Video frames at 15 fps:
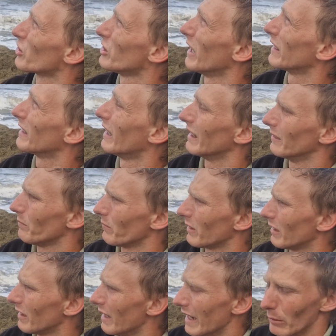said that
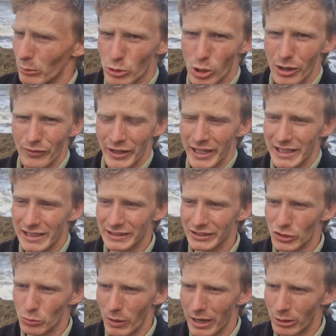it was overheating
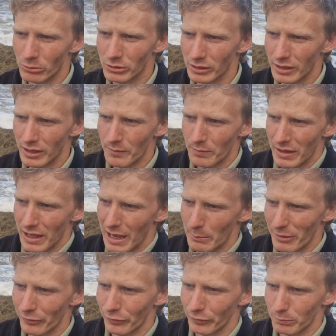as well,
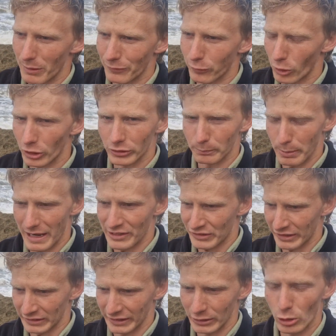and my phone
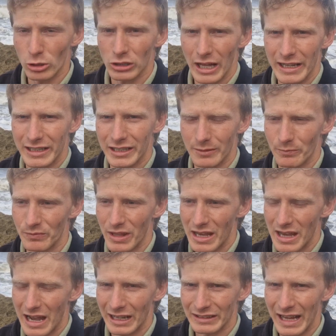basically looked like
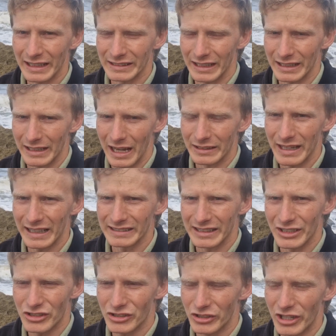a
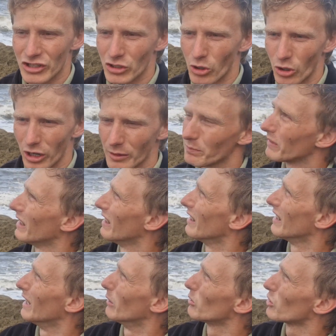90s disco.
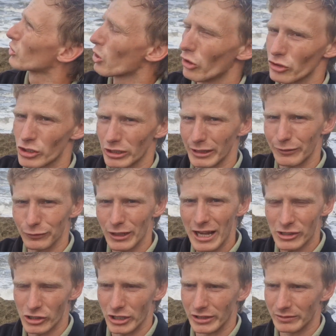It was just constantly
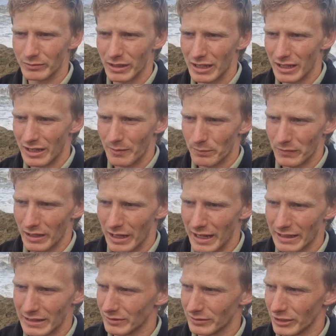flashing,
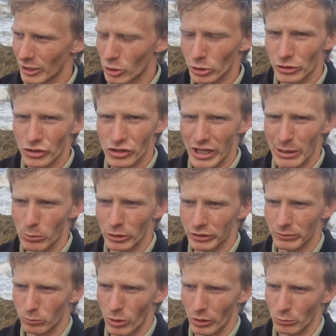and you couldn't see what
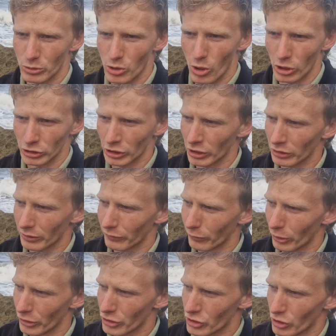was going on the
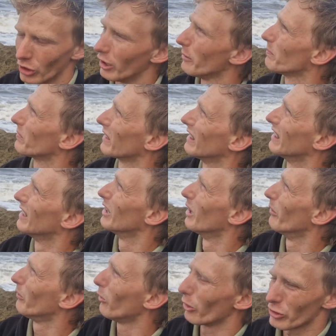phone. So
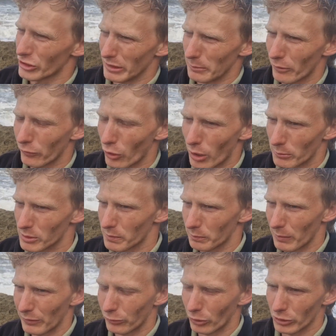unfortunately my phone
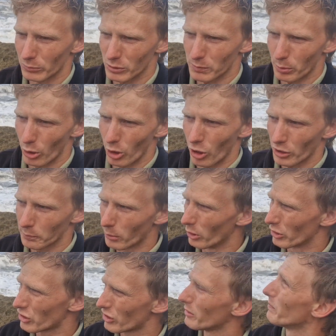was broke, but